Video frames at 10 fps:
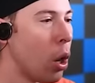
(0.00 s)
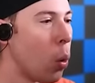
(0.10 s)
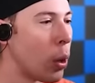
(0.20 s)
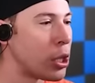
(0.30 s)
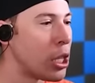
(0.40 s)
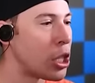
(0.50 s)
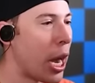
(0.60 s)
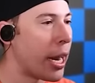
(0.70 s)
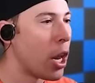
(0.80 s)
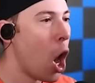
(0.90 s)
what's
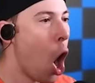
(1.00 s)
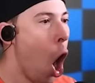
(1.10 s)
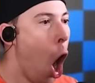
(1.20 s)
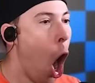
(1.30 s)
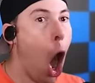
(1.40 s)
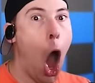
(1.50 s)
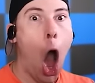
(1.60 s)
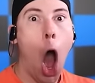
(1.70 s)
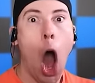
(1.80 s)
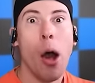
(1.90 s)
inside?
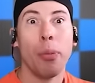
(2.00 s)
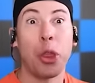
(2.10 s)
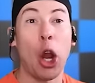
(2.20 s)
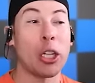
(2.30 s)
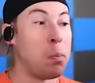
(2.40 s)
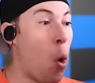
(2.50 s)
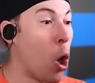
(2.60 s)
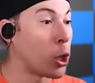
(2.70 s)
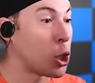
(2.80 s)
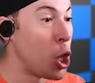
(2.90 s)
There's
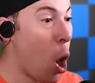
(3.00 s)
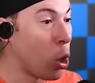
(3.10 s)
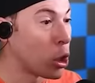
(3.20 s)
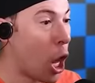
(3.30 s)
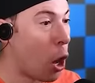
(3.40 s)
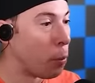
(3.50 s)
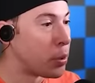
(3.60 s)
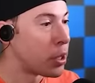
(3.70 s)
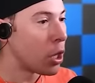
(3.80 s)
more snow globes.